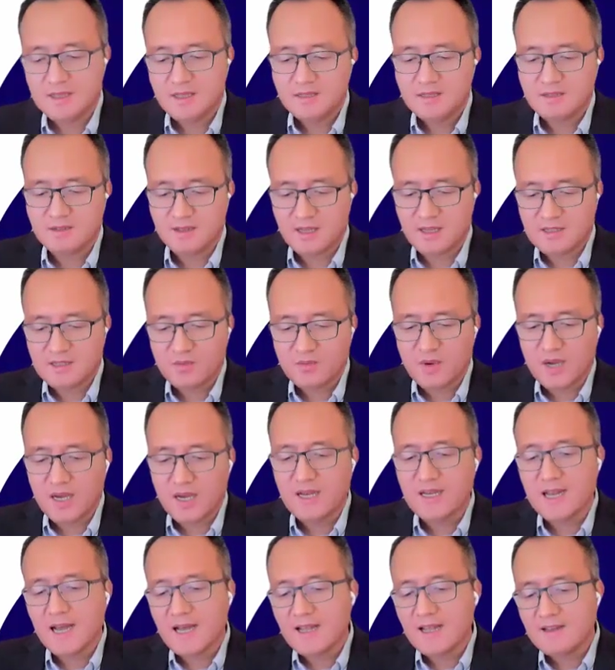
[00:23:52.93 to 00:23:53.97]
So that's why.
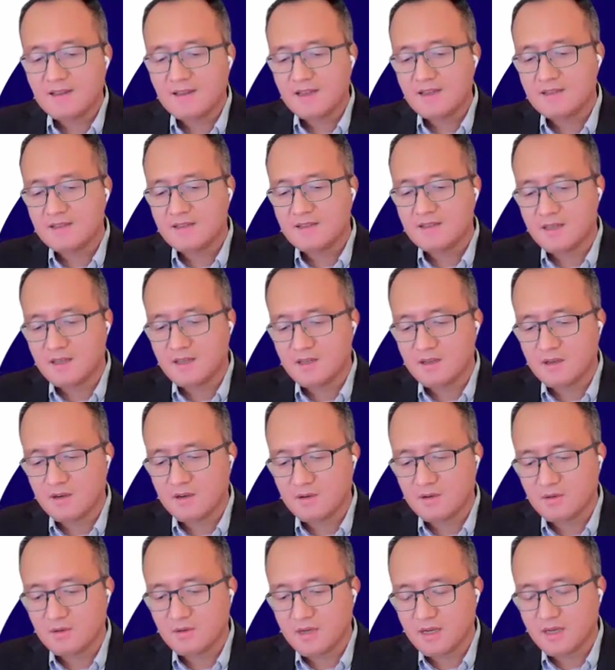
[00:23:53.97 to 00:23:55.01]
Another thing is, like
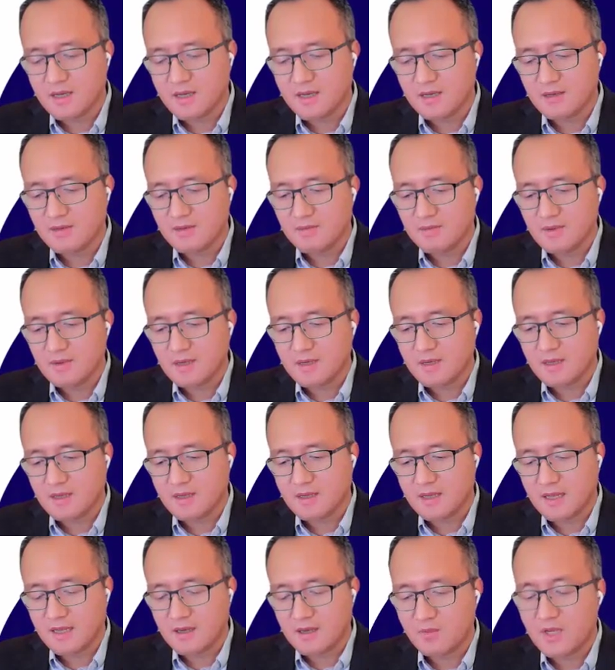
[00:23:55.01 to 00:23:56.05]
a
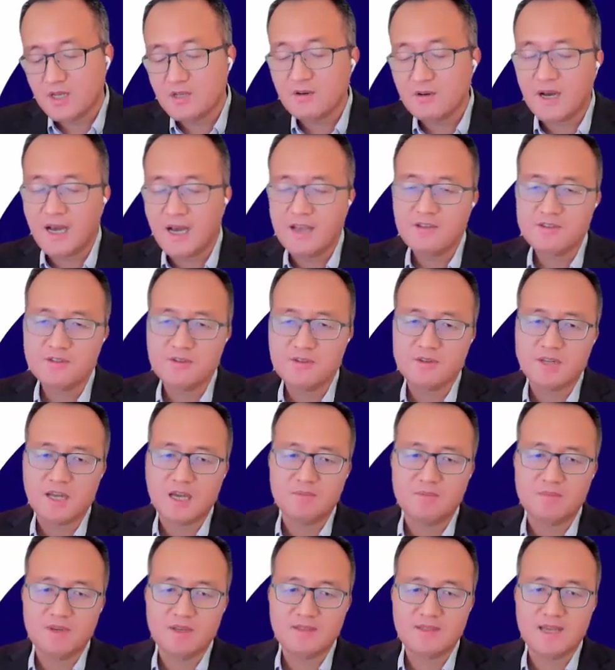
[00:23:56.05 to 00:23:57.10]

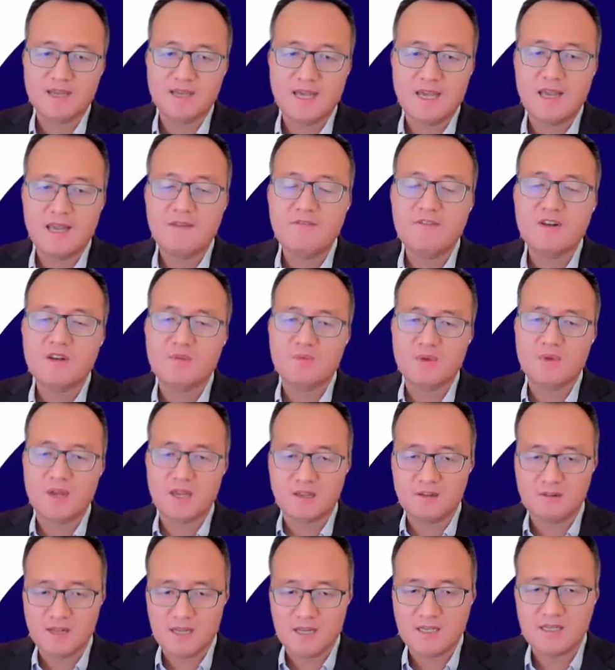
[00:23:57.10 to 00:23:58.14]
radioisotope is a heavily
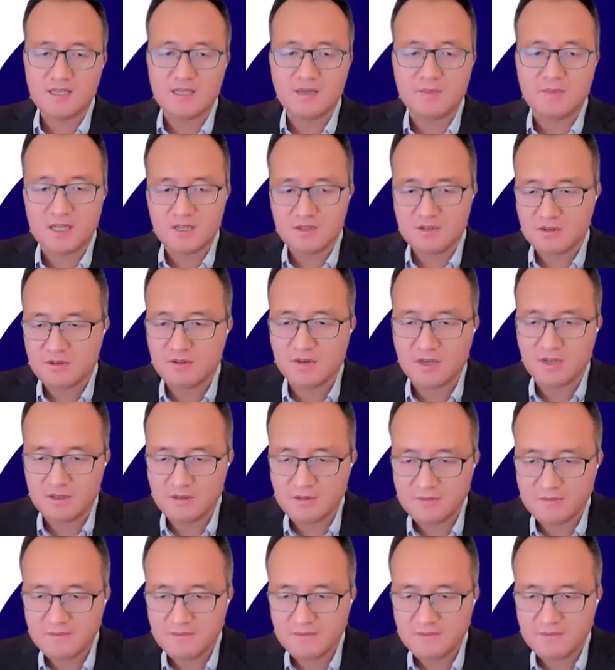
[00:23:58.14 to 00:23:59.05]
regulated material.